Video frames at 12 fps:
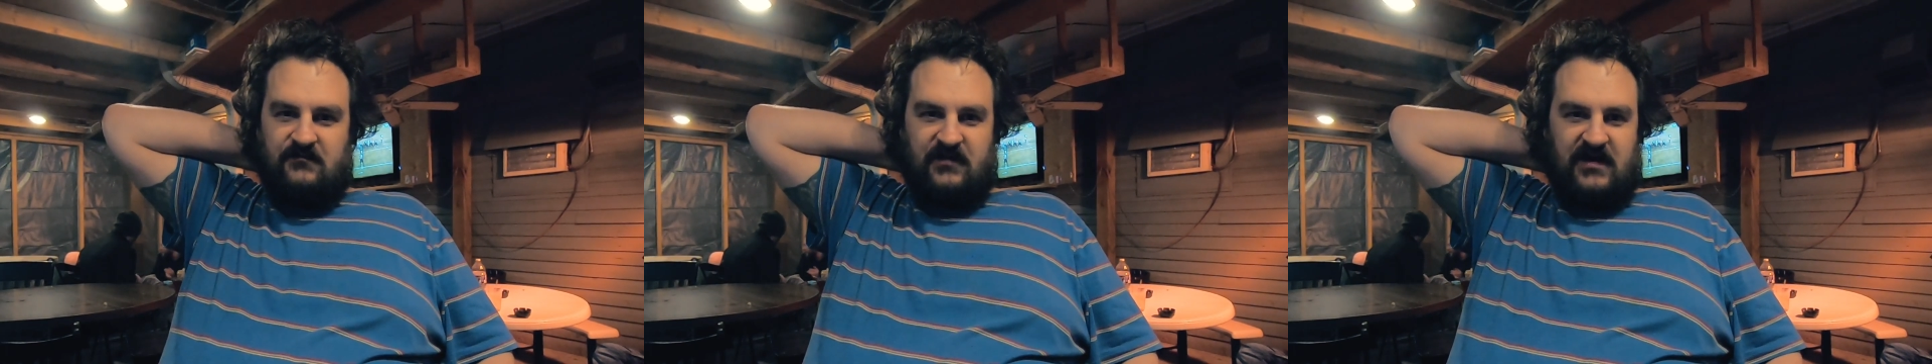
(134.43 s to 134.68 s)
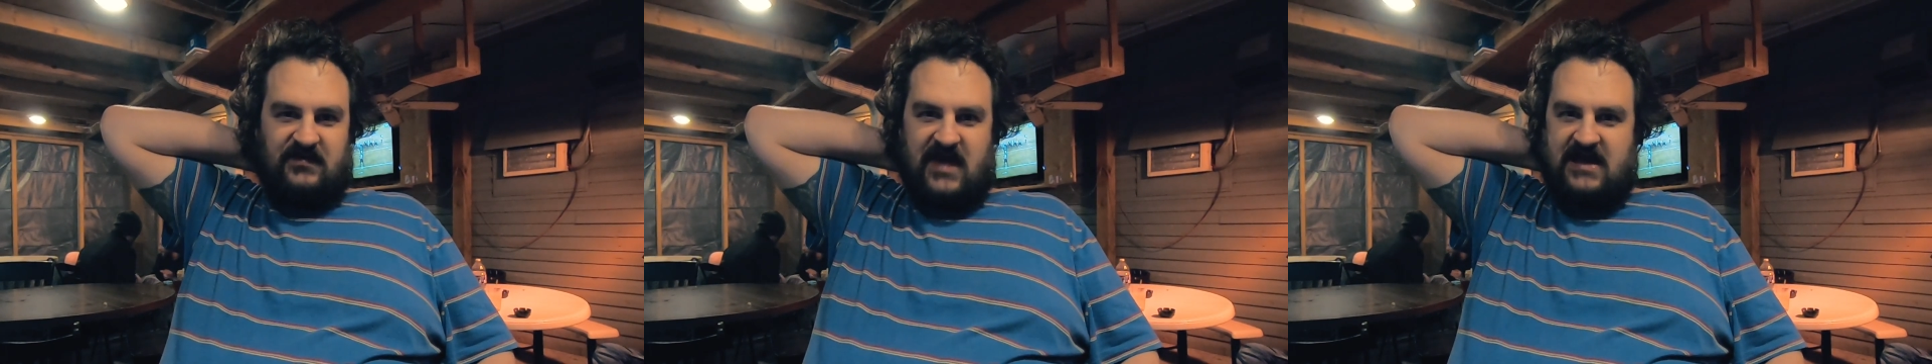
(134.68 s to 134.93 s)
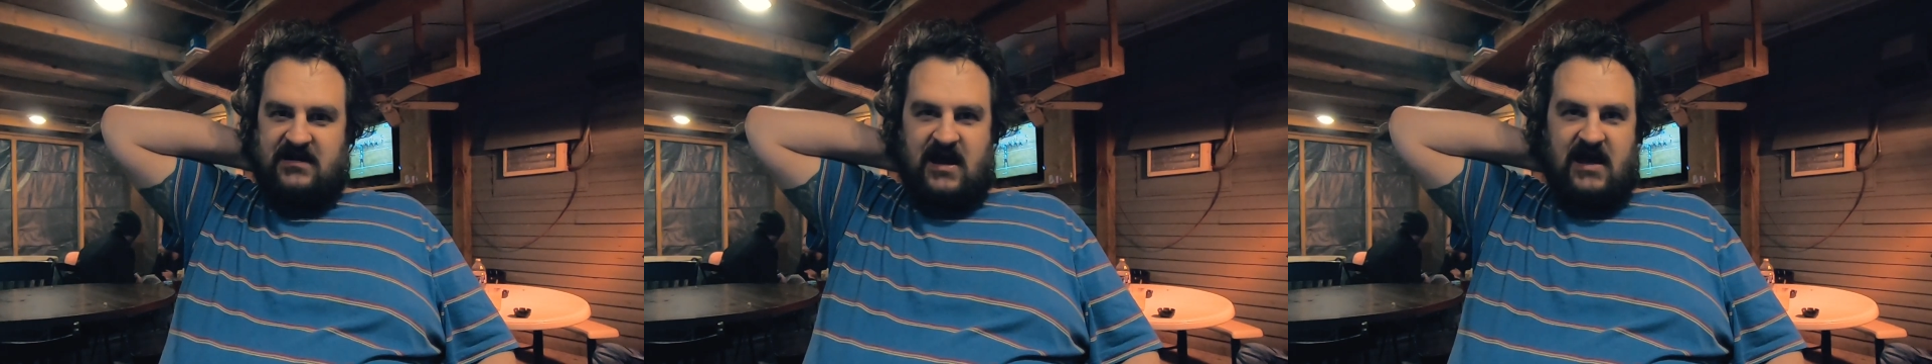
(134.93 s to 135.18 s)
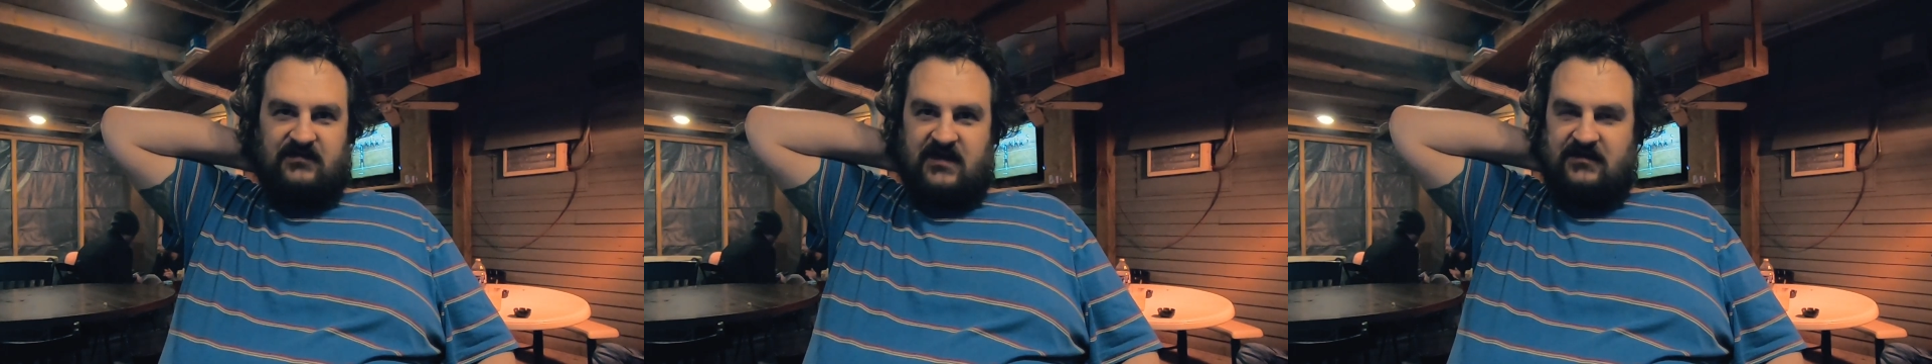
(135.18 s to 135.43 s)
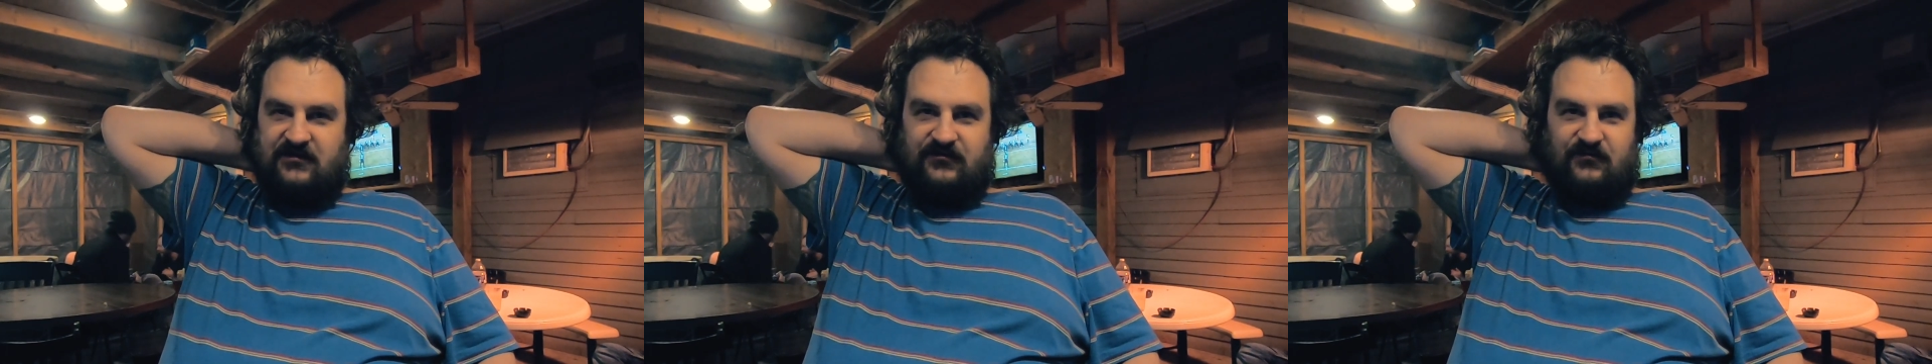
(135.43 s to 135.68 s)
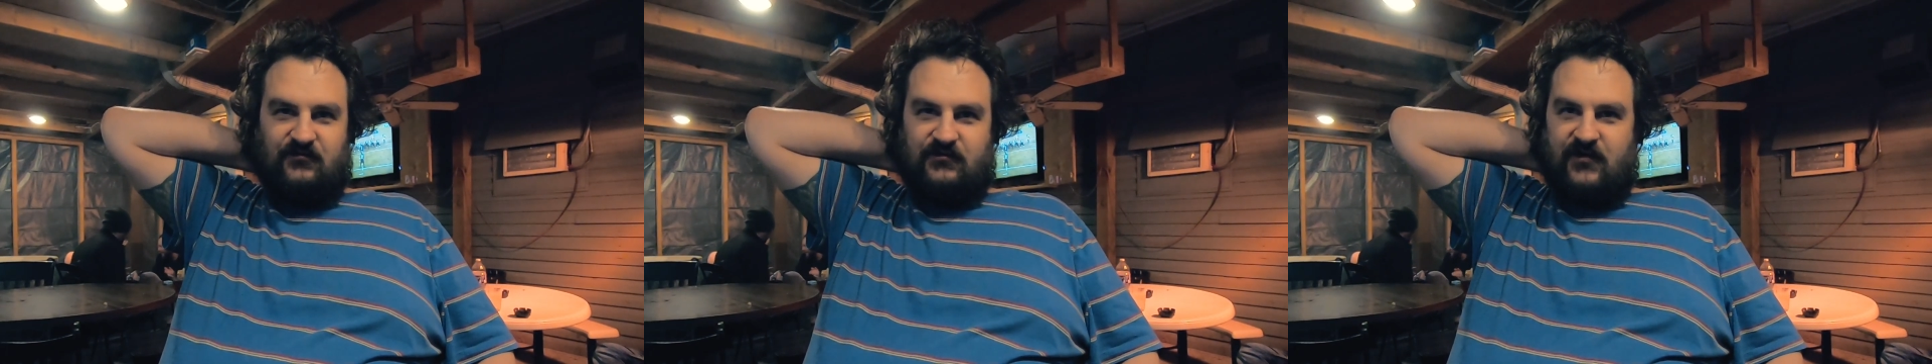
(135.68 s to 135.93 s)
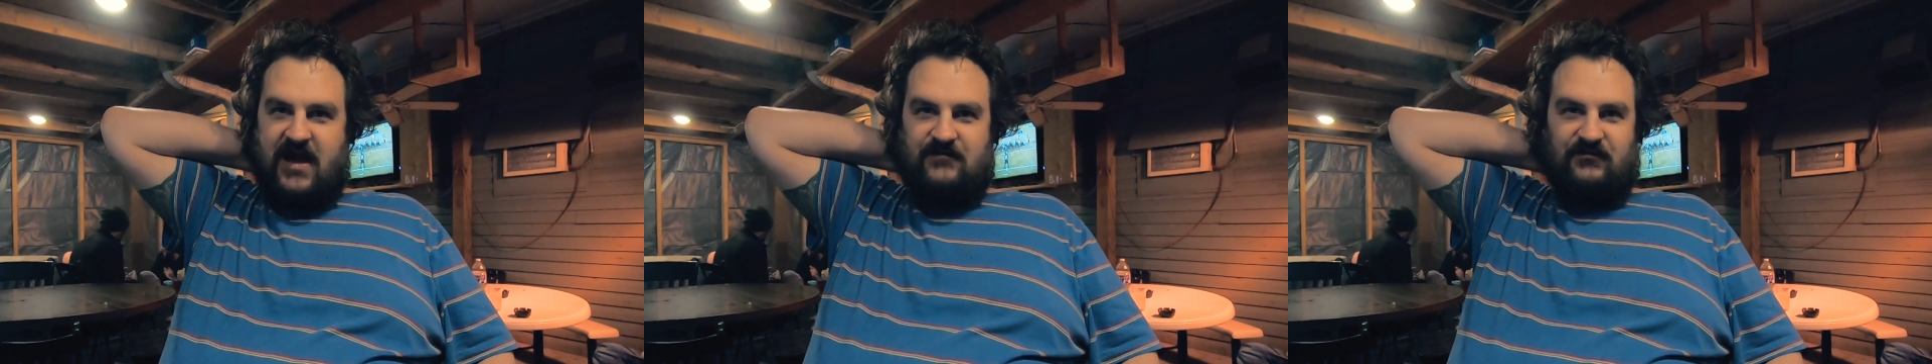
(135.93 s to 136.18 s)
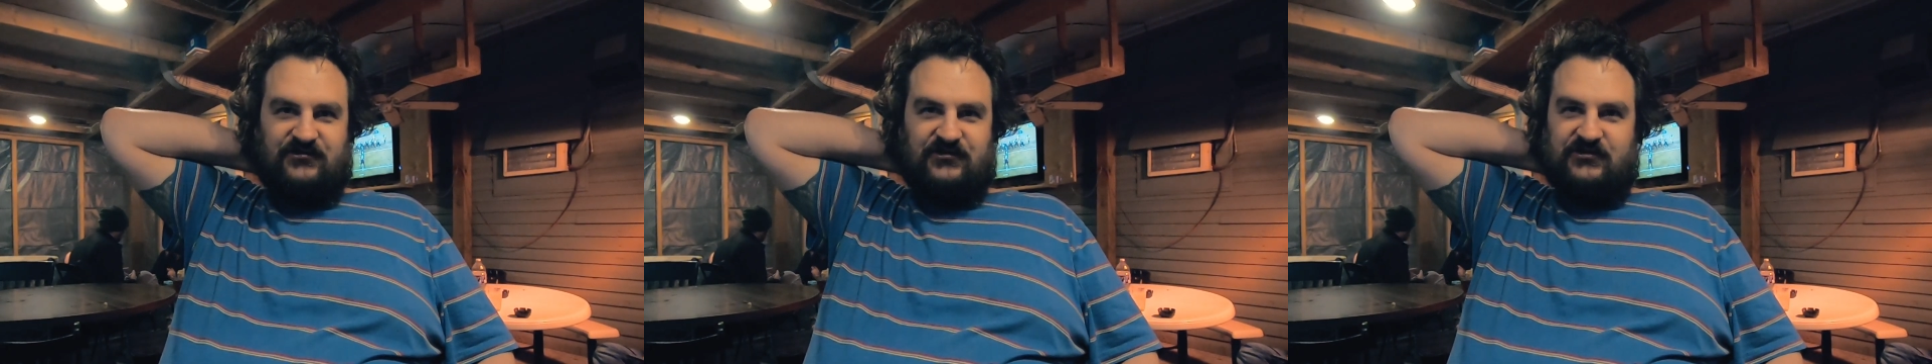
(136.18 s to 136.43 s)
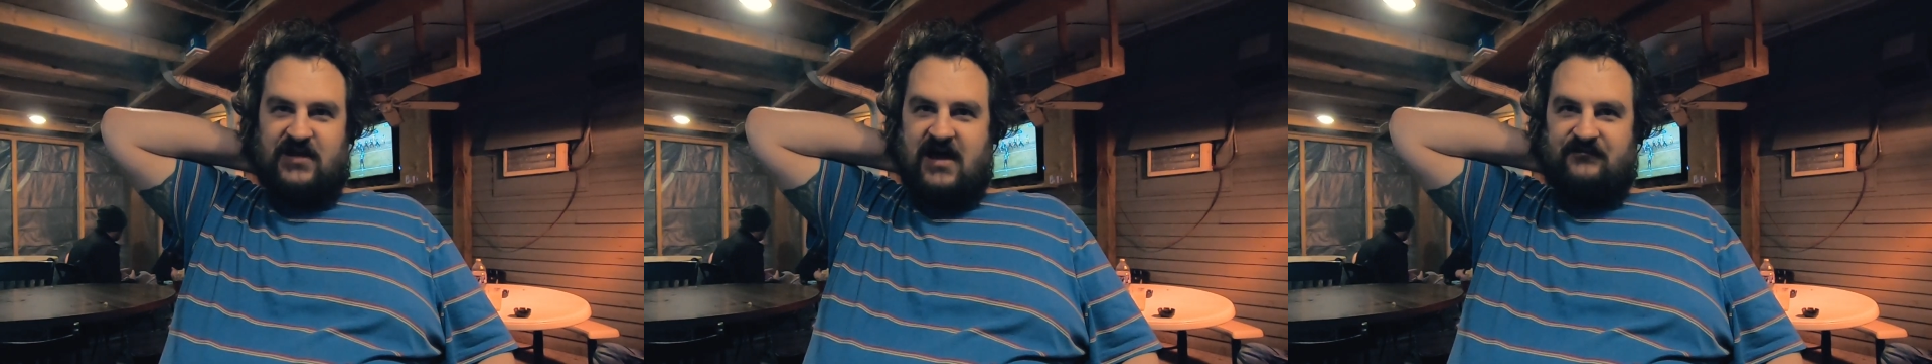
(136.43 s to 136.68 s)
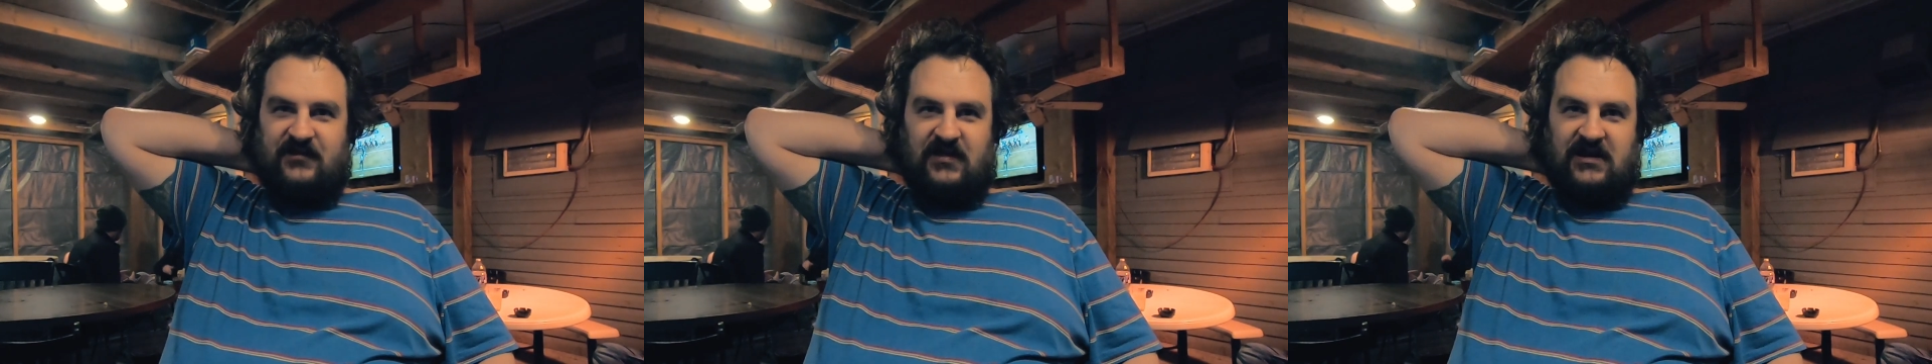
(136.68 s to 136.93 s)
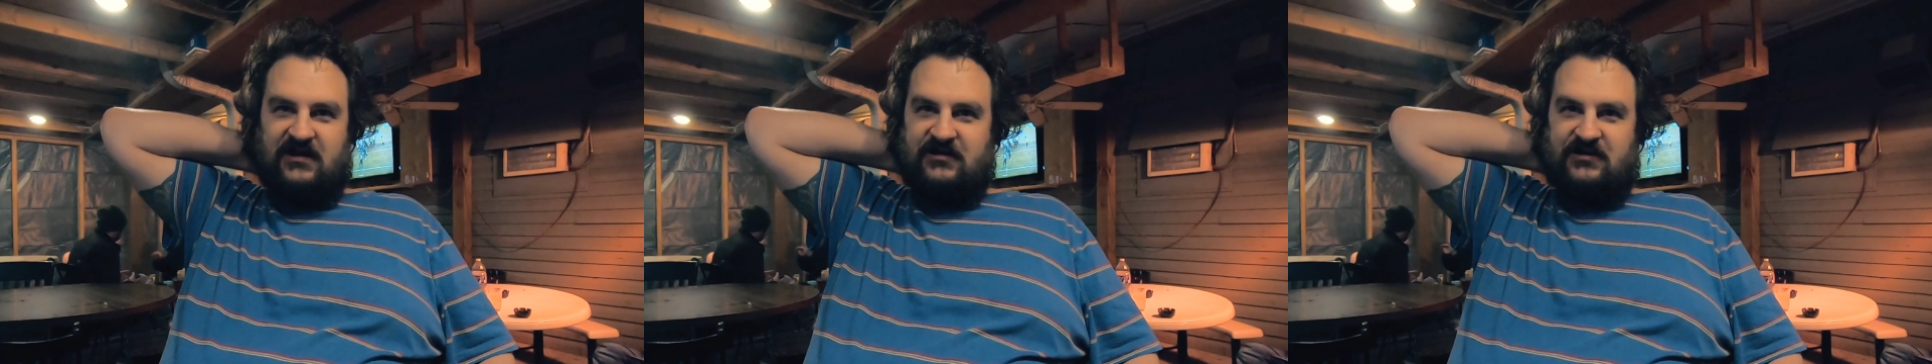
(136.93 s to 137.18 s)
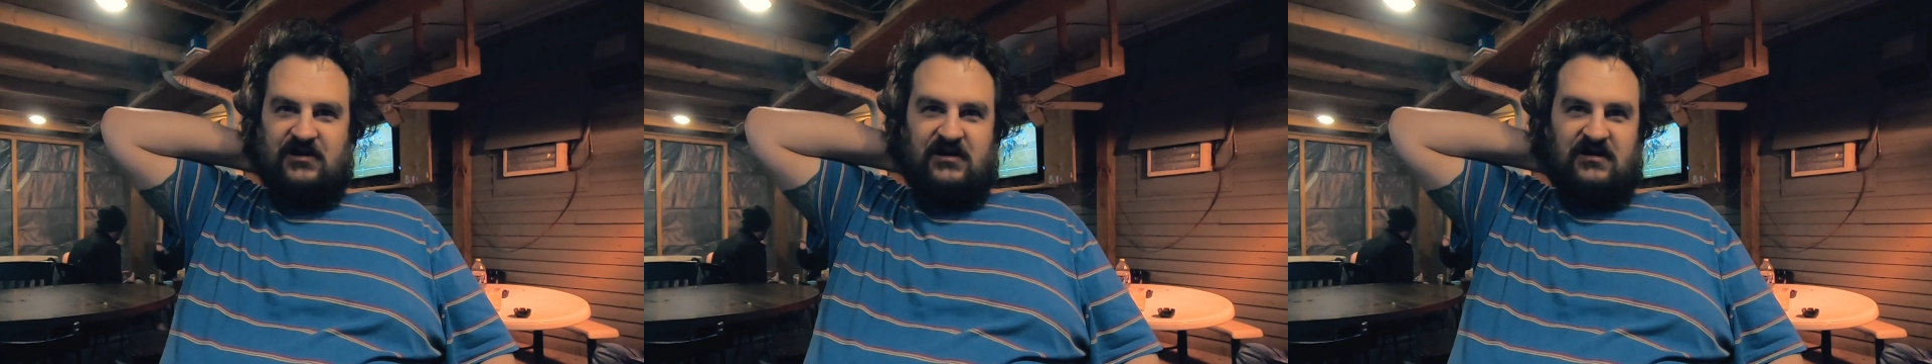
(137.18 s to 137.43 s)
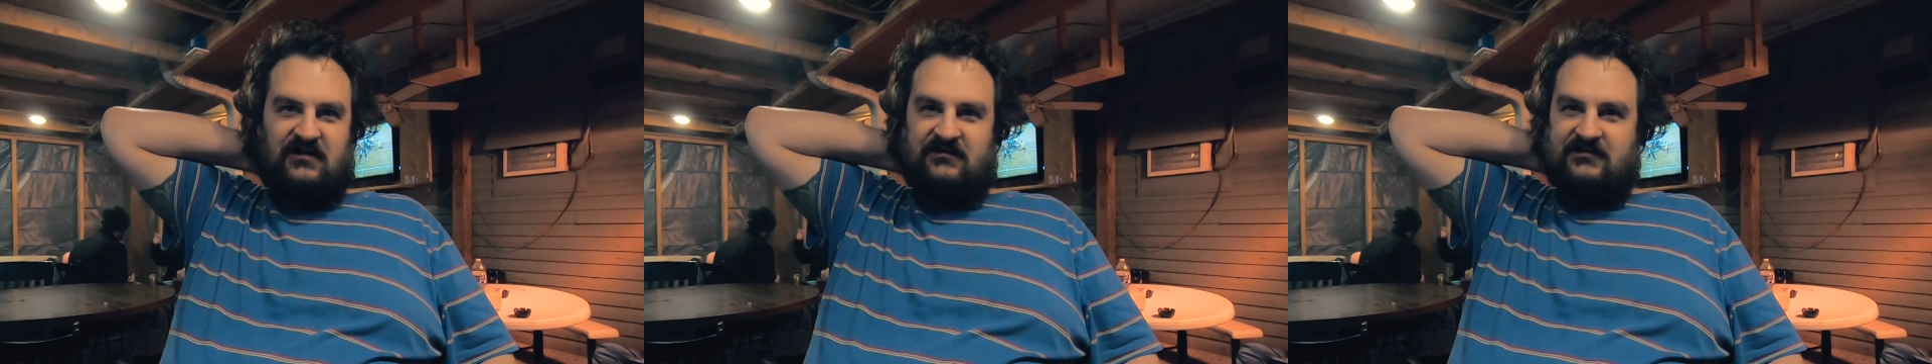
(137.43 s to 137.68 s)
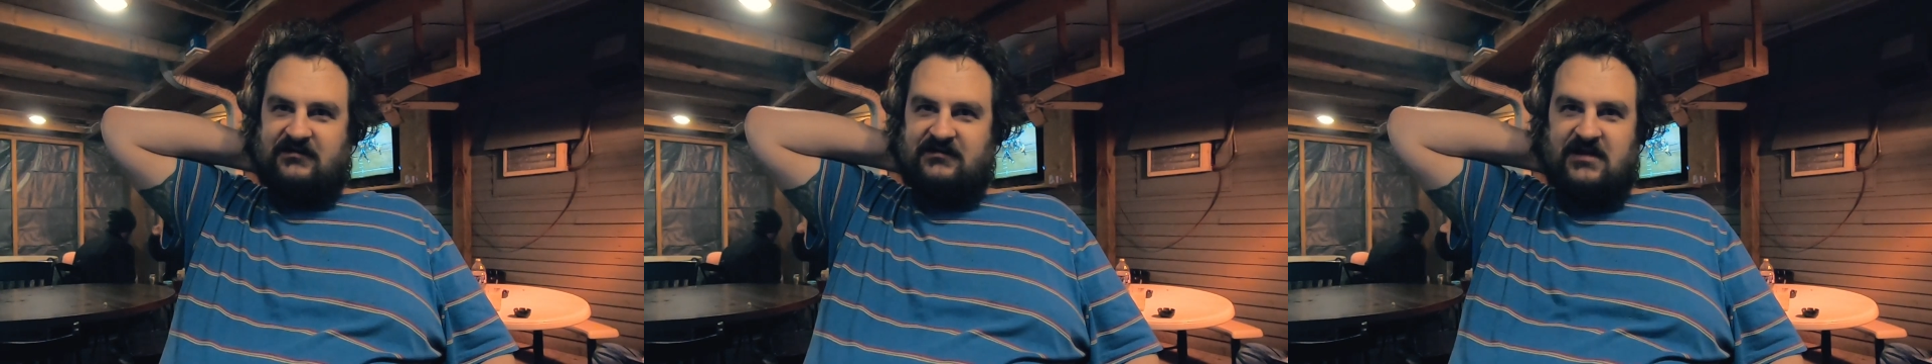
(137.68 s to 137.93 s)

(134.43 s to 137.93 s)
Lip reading: But that night, the crowd was just not feeling it at all.